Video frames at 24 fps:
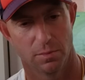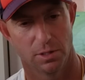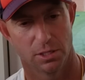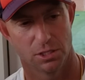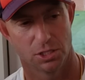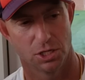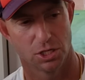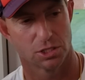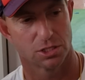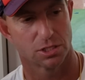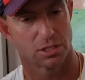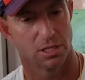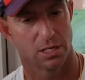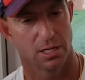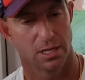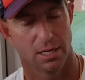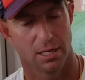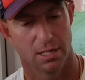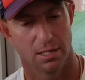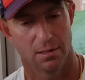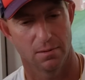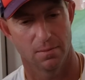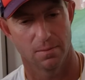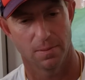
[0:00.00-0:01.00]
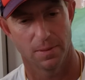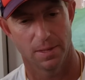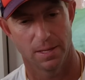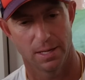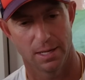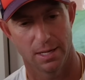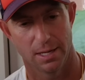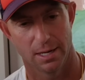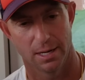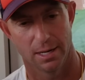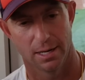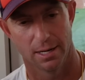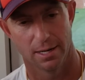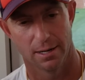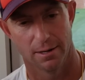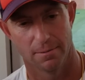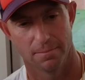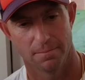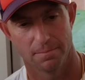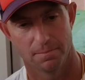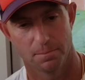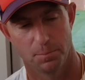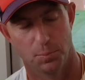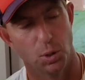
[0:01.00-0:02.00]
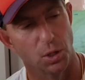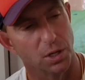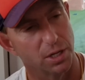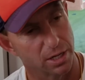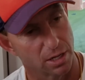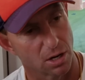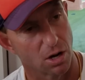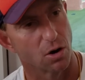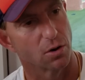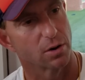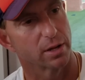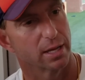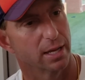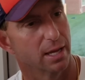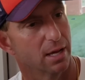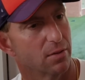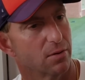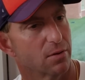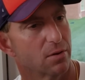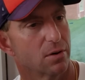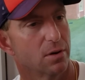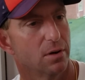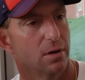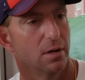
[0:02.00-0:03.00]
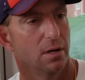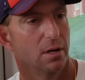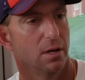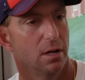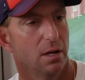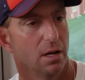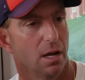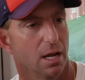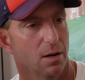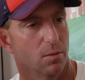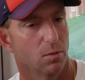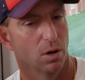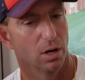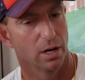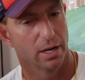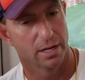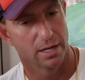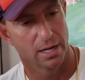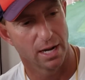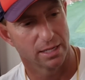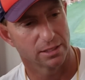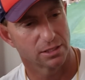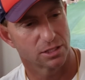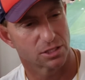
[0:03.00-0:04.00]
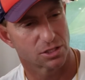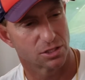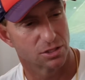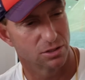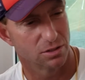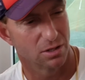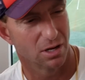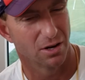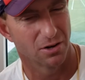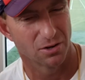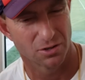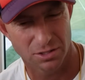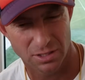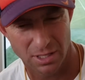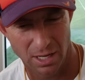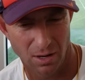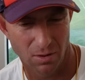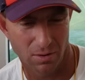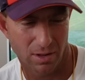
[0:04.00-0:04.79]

but just the the uh, putting it all together, and really not just understand.